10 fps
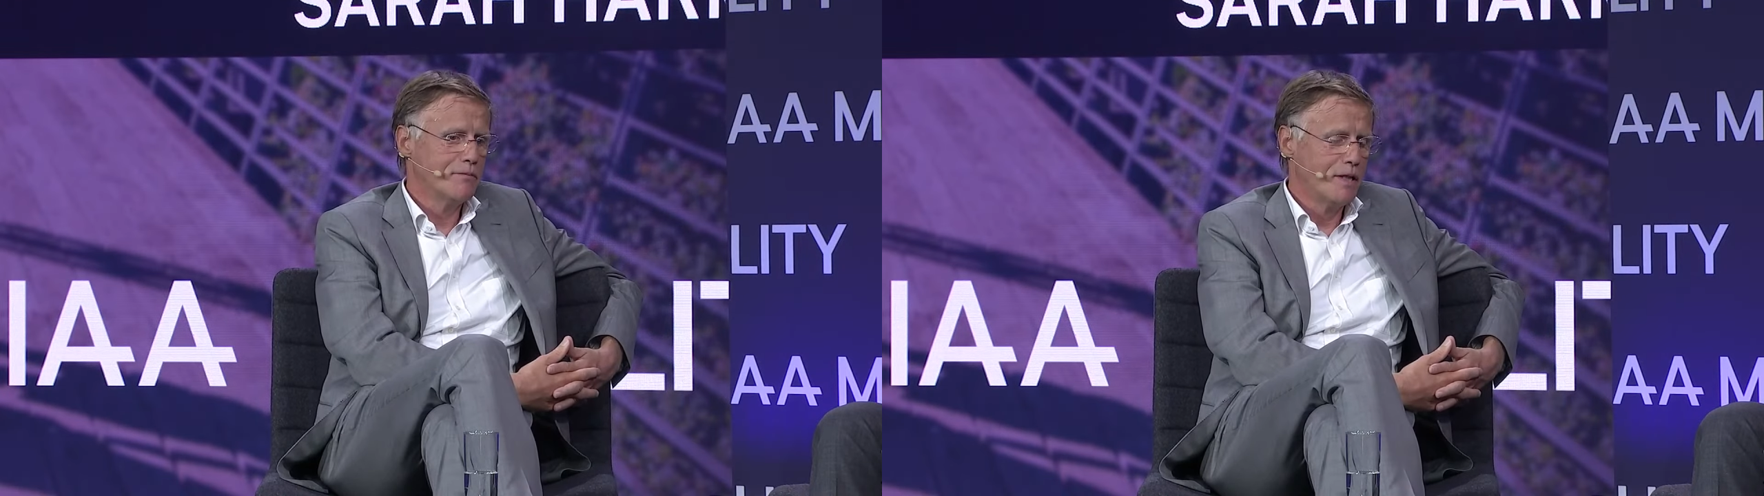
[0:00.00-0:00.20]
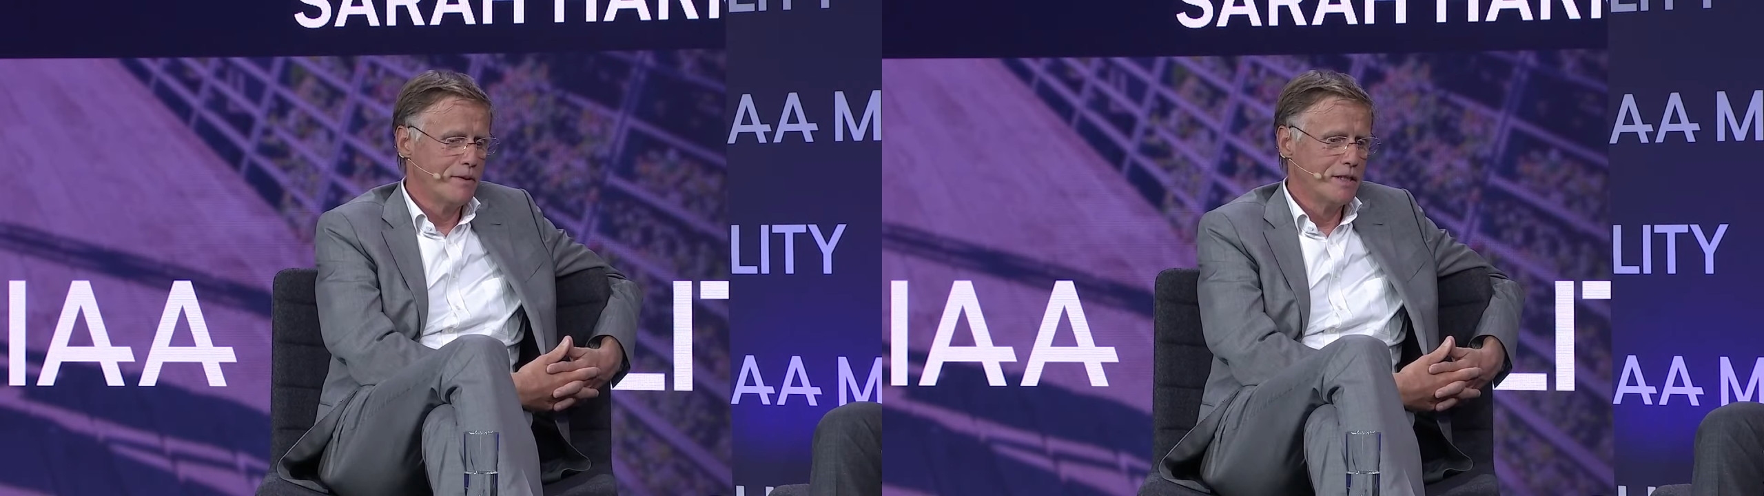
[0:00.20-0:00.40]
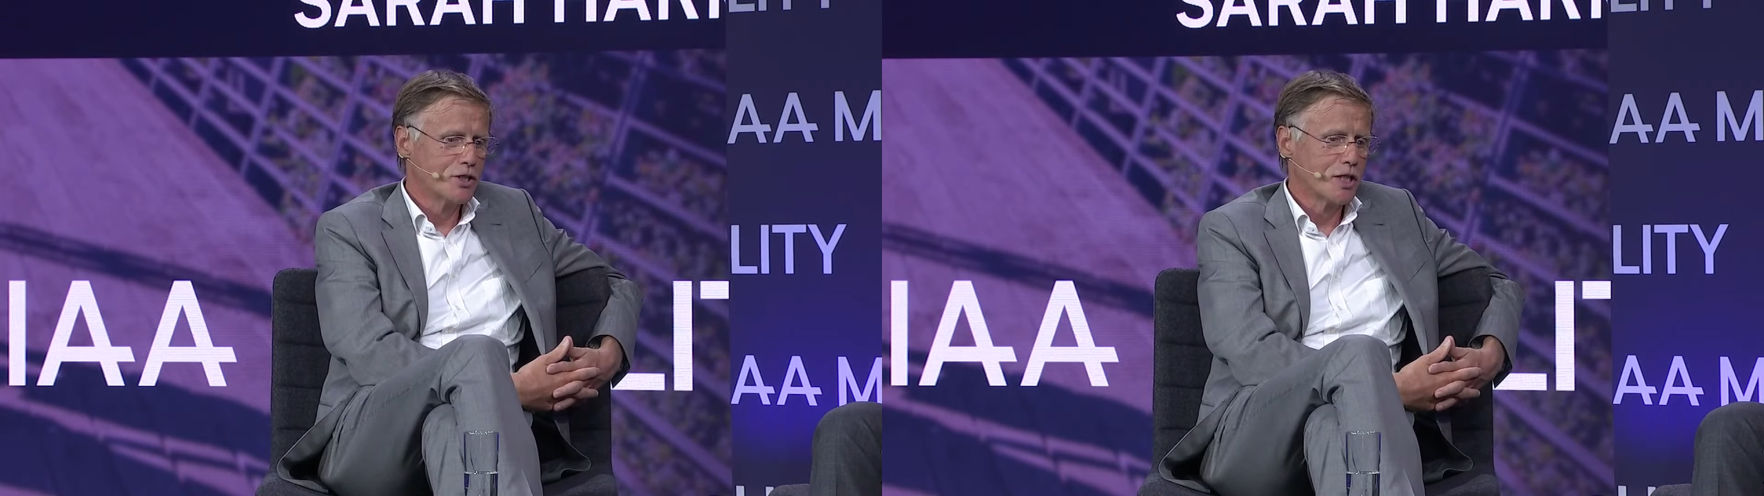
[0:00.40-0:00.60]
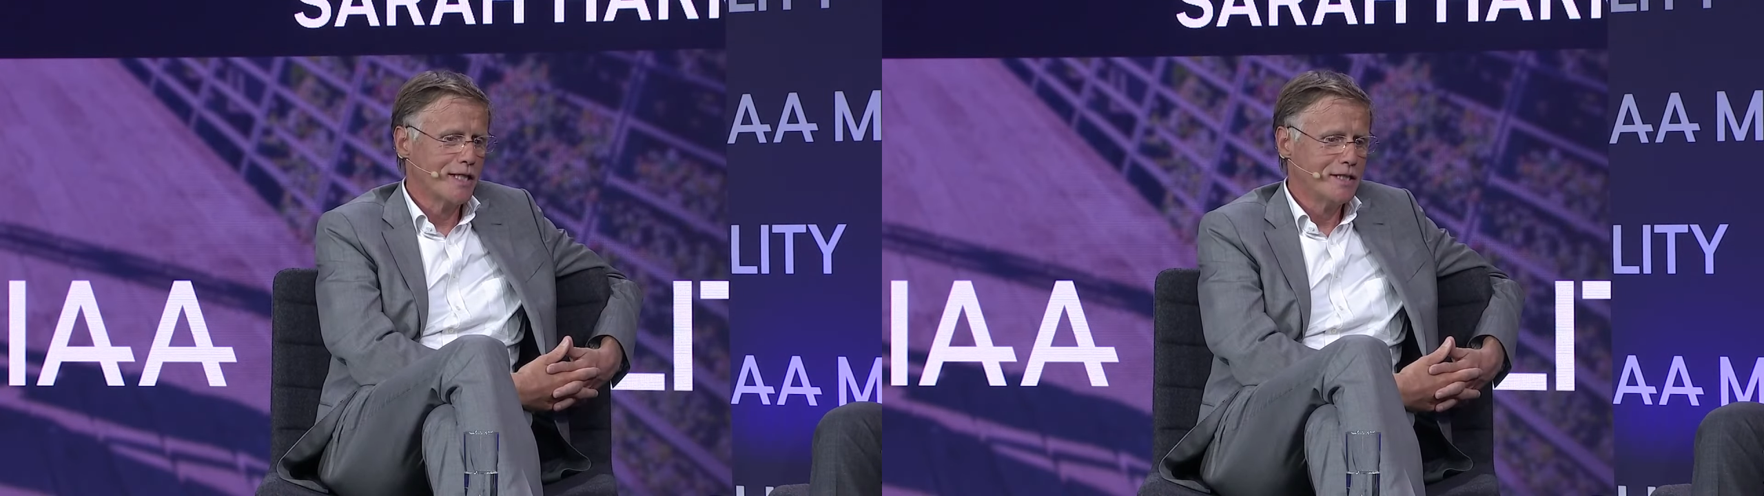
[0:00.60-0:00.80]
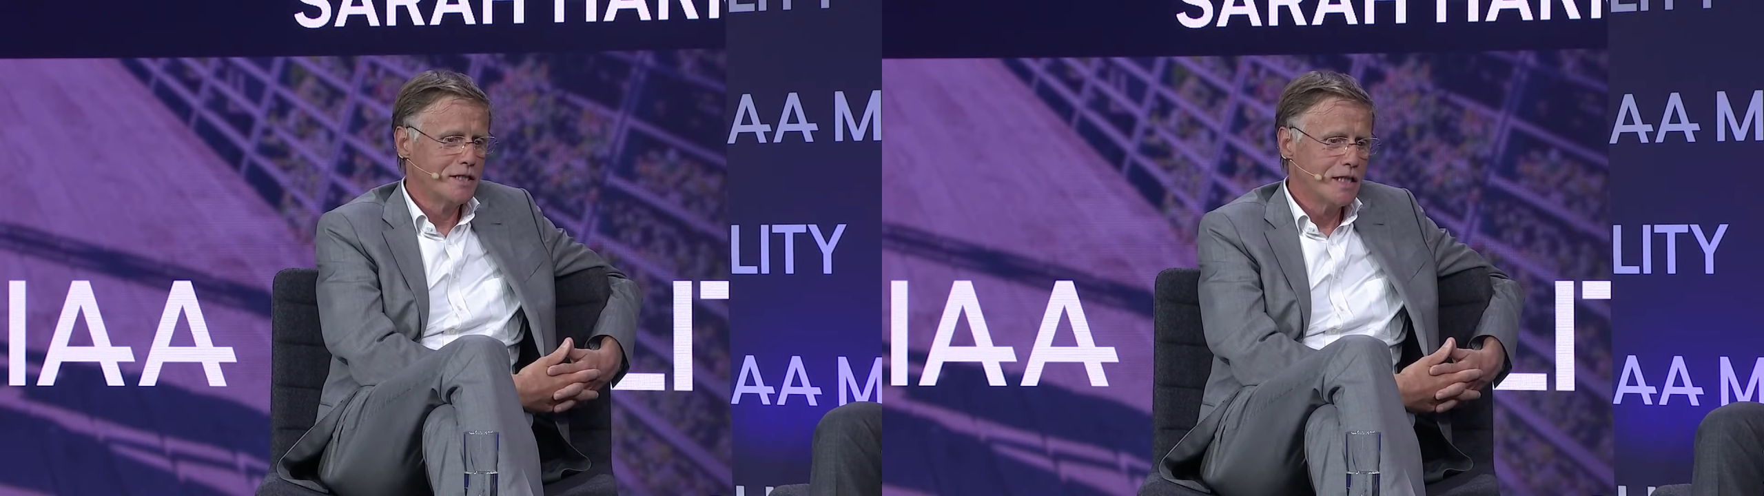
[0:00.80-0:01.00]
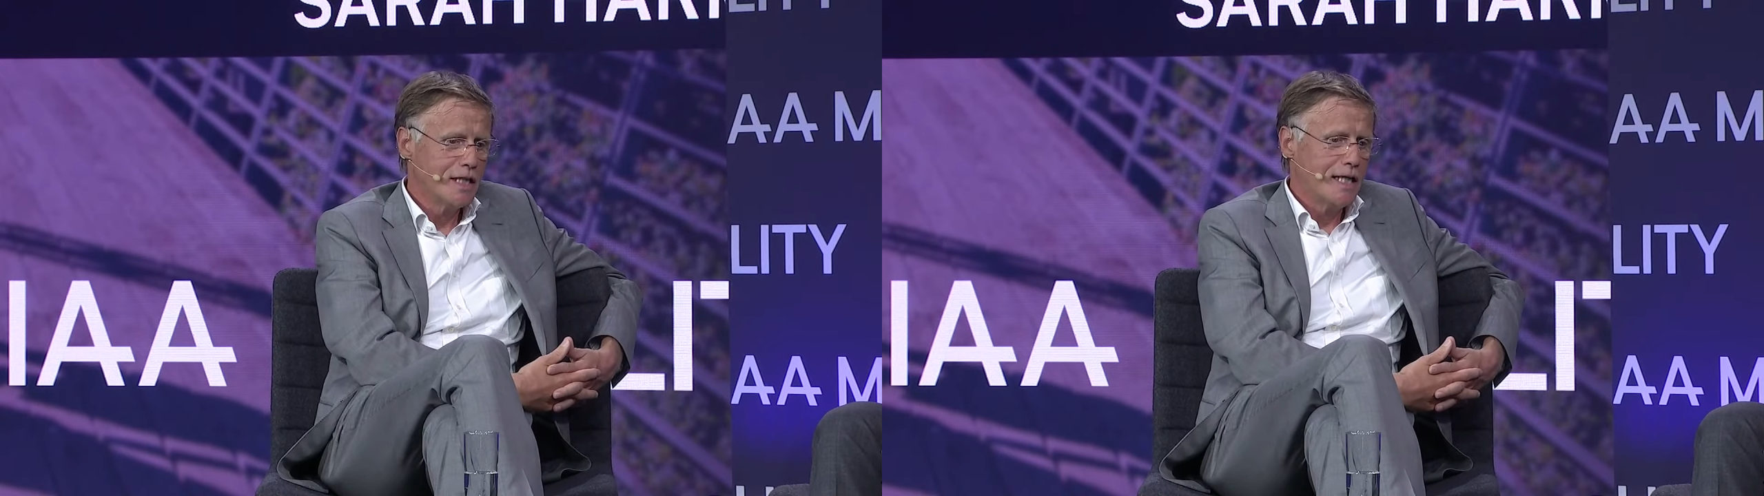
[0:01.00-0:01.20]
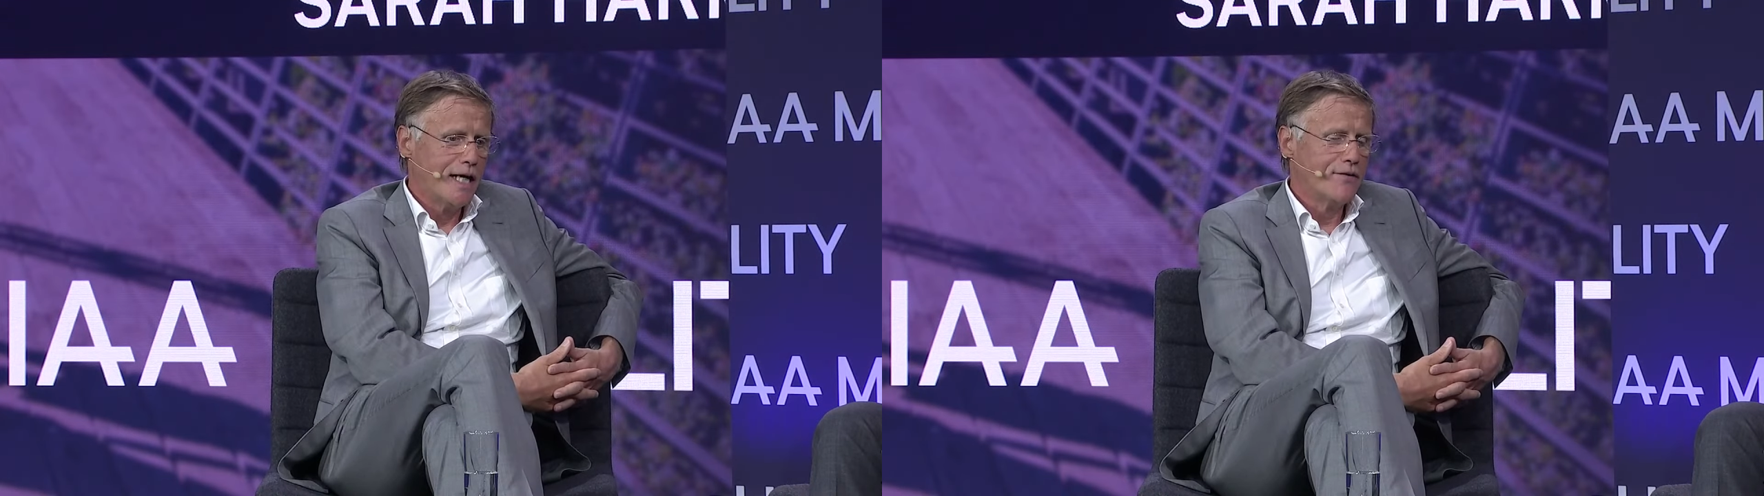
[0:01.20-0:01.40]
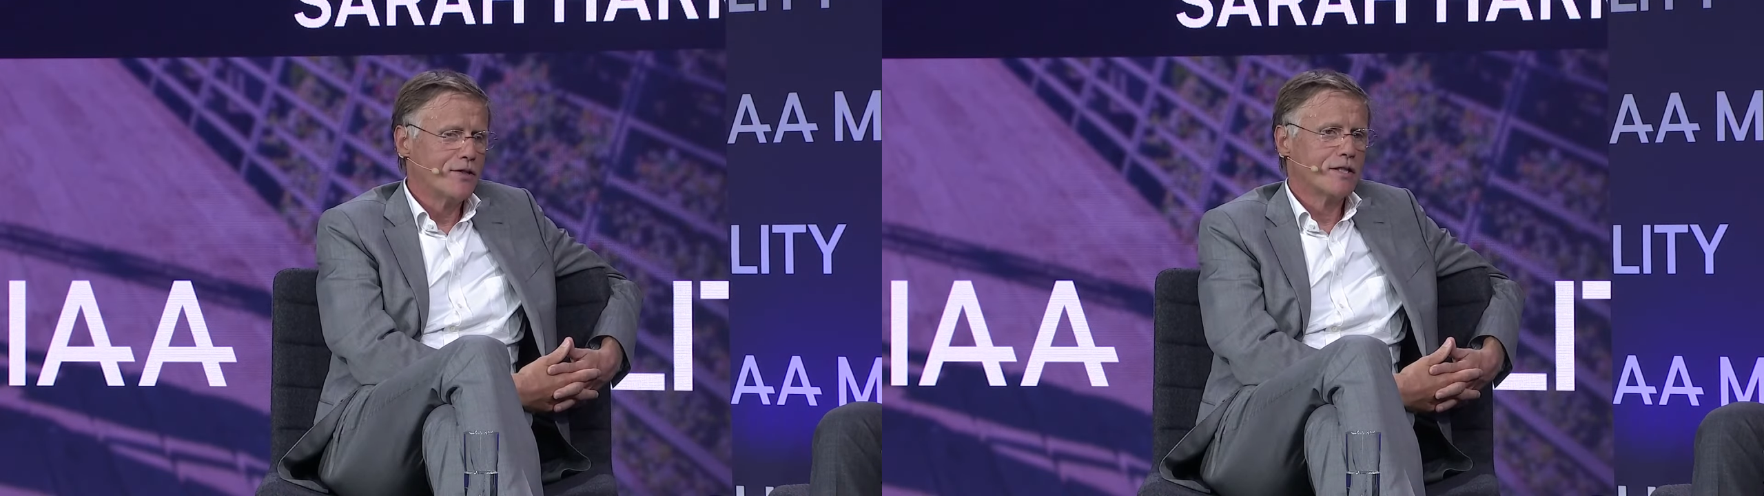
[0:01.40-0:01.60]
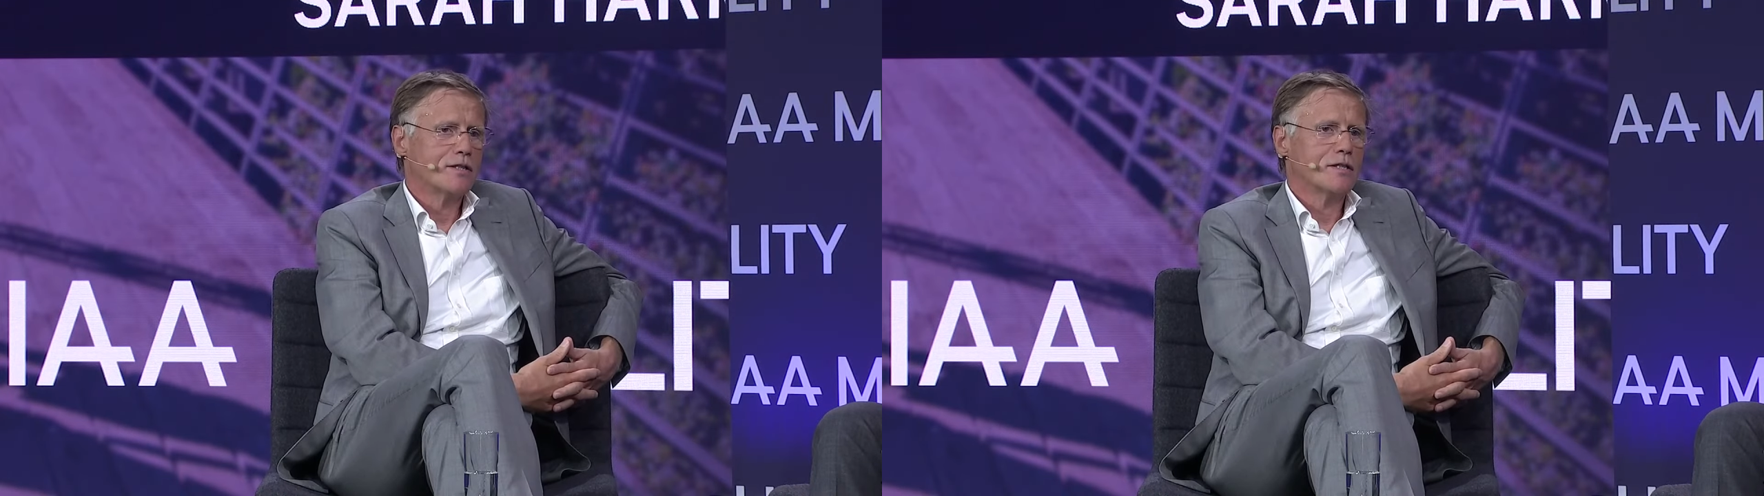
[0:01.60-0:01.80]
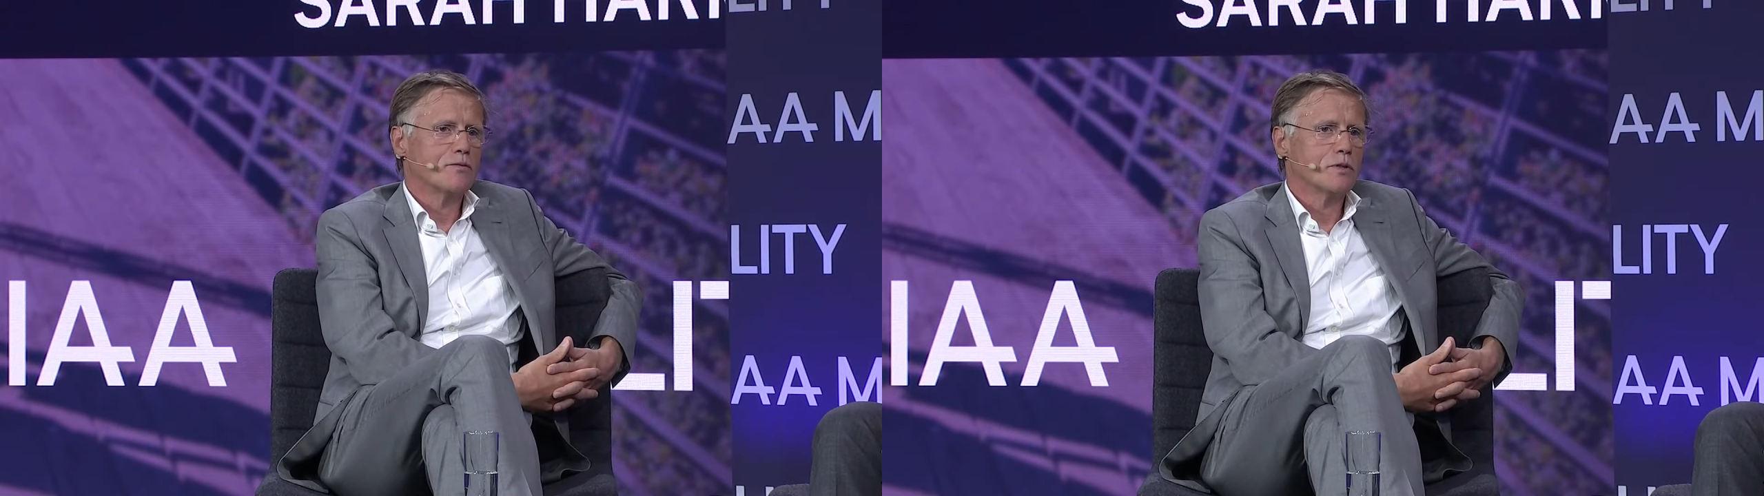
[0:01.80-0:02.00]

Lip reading: maybe in China, I think